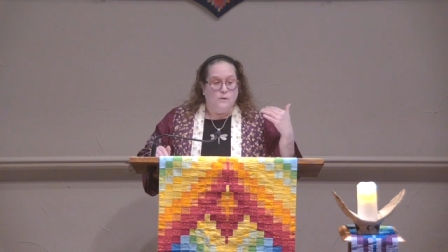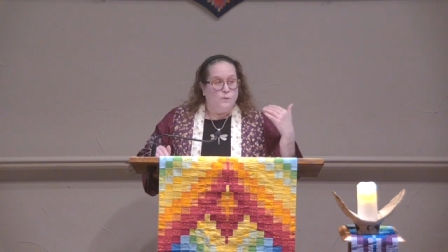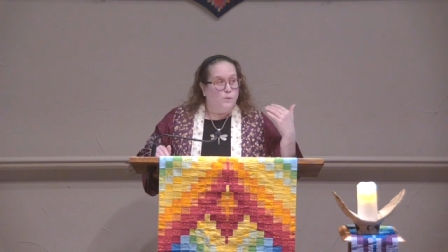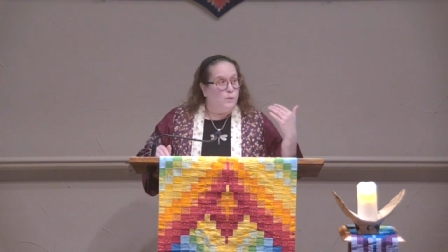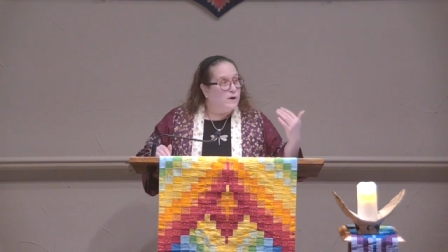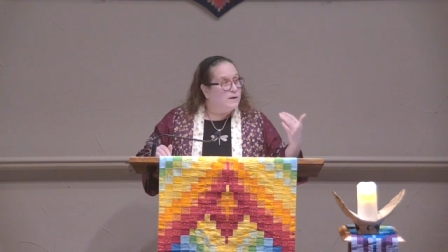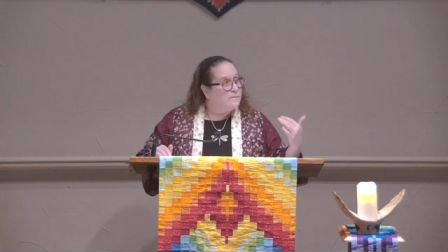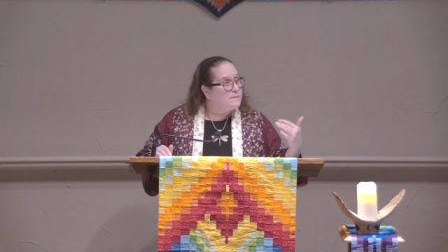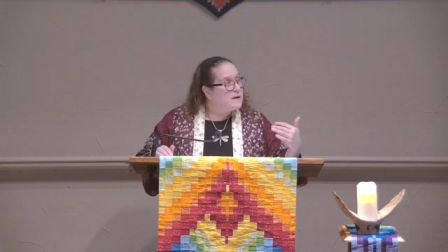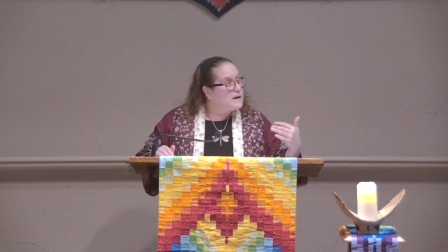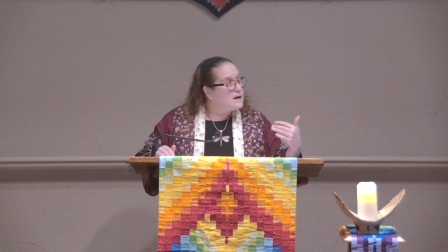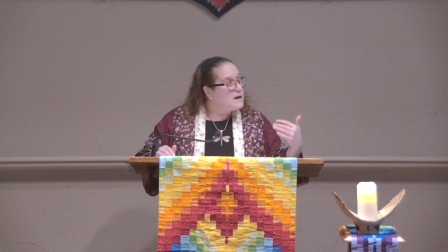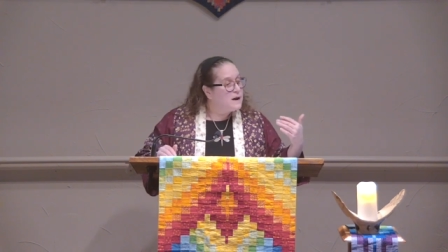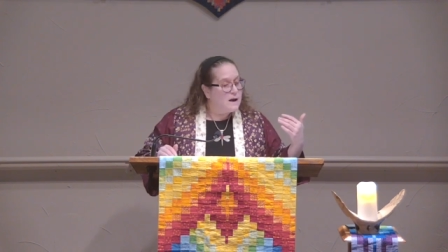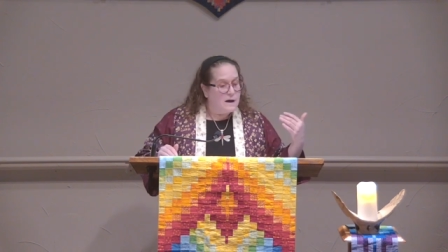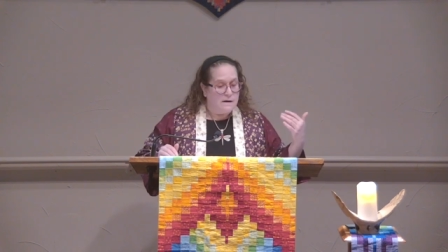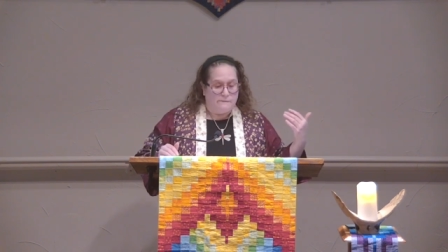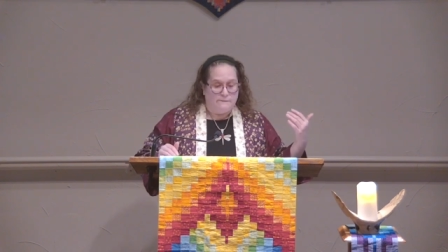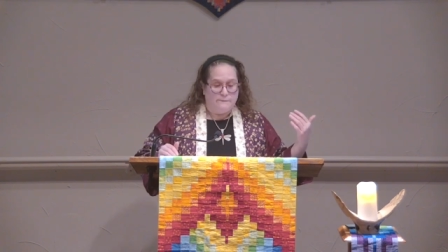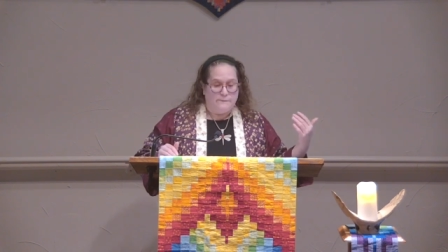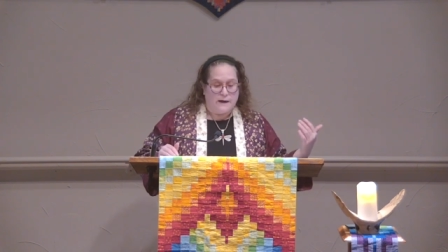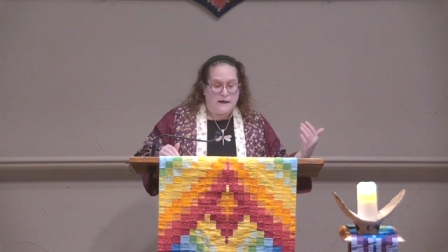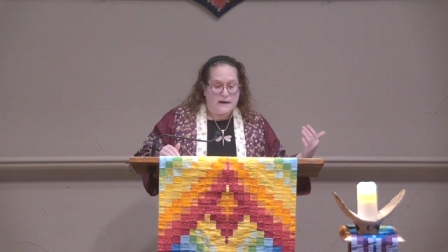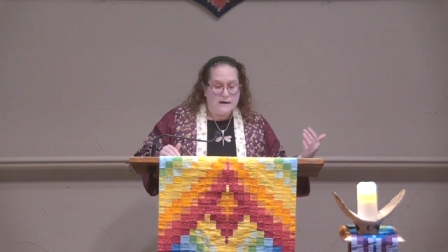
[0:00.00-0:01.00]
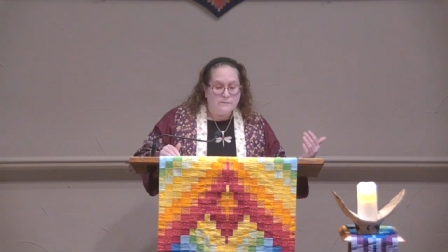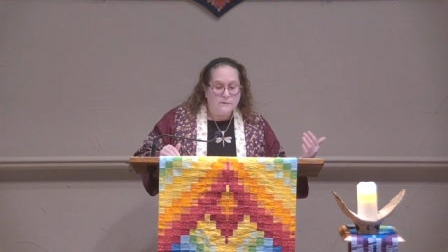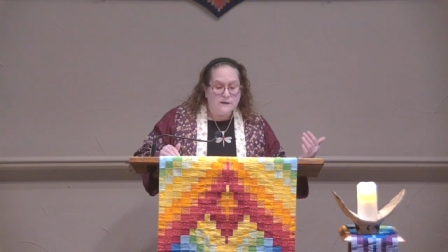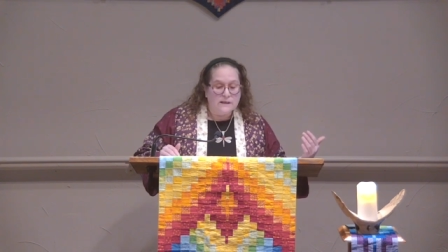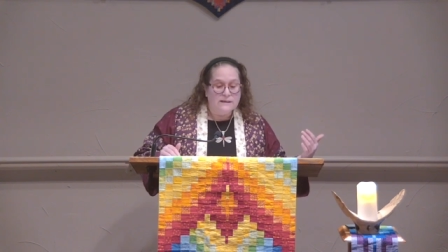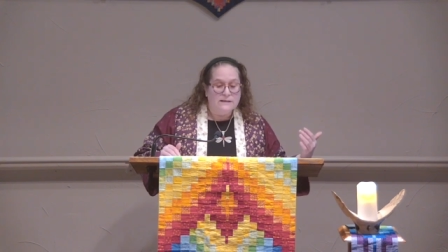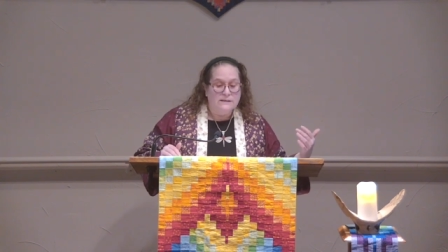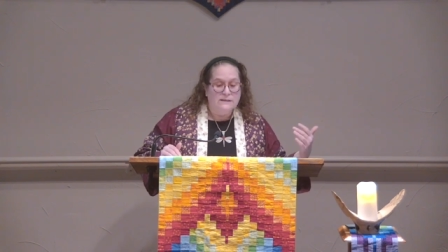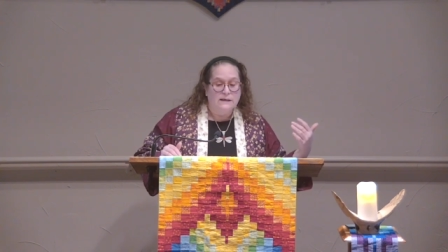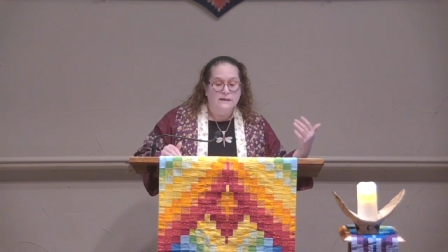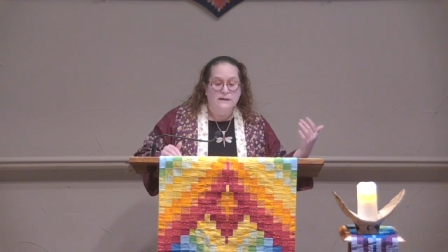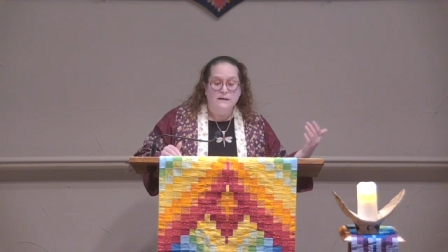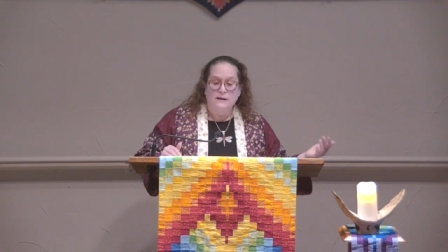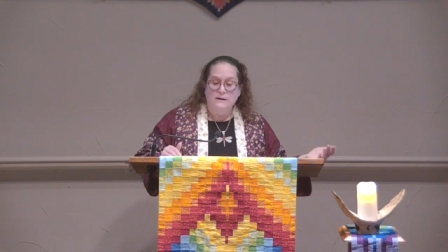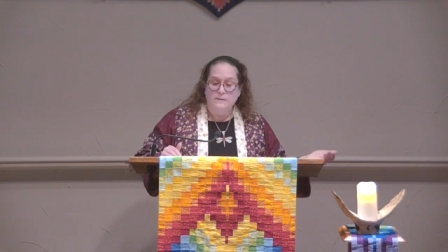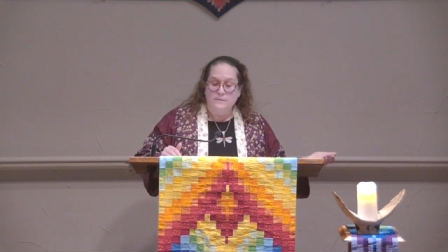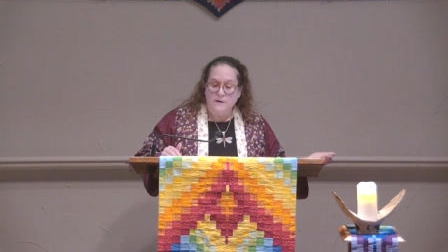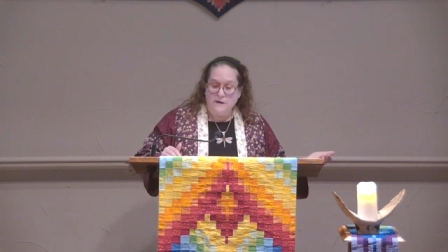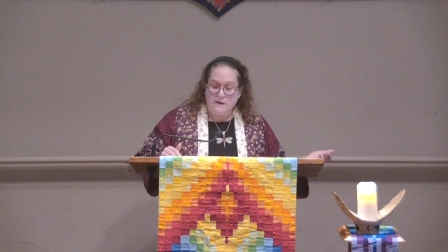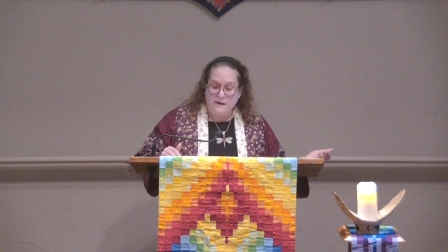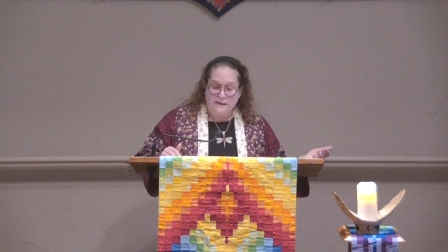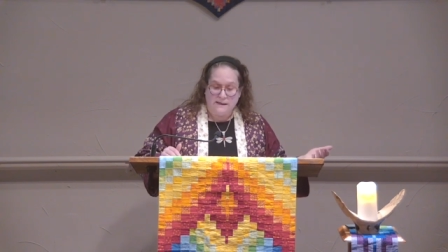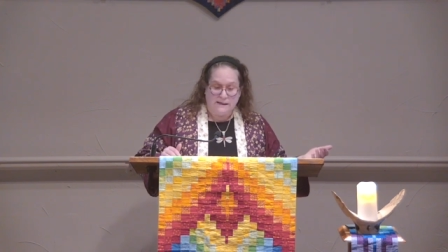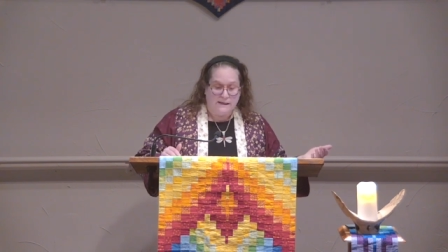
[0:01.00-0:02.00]
women, families, and
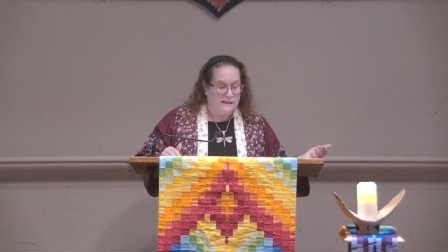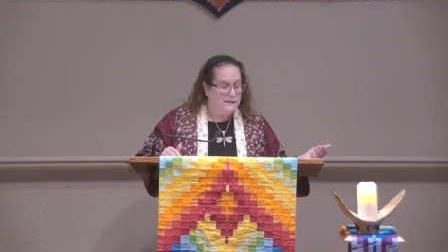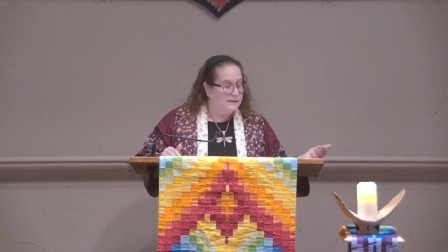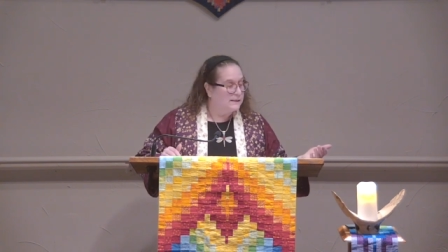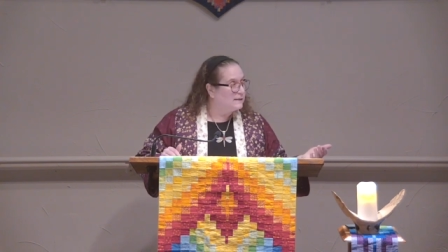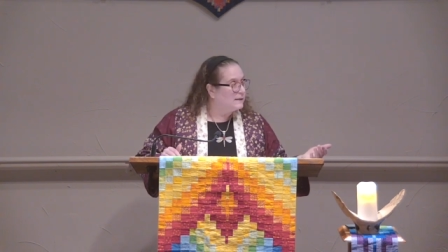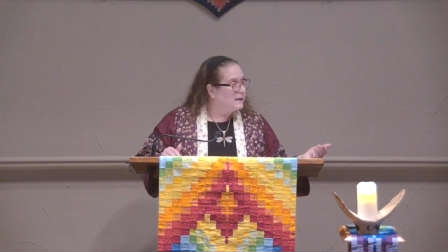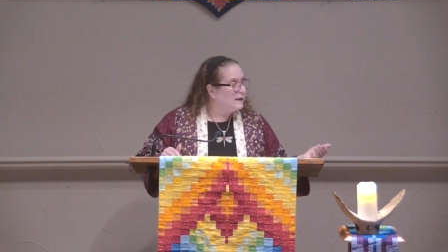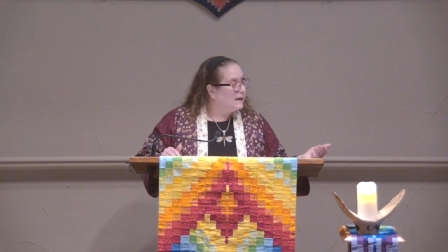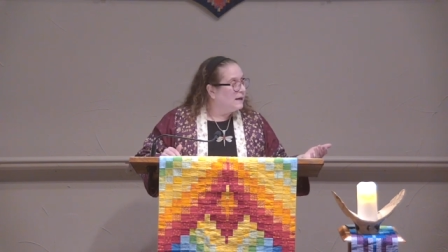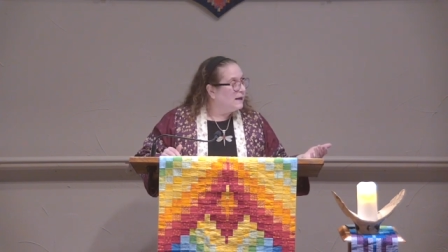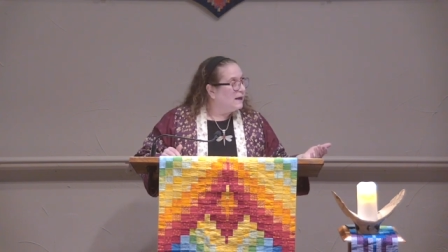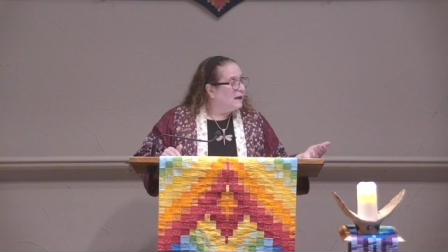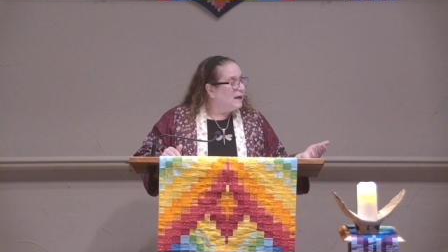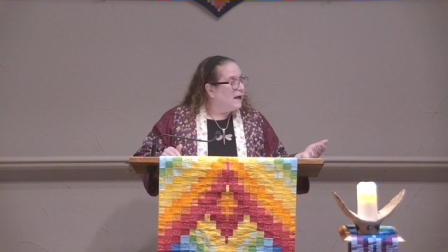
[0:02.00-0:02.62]
communities,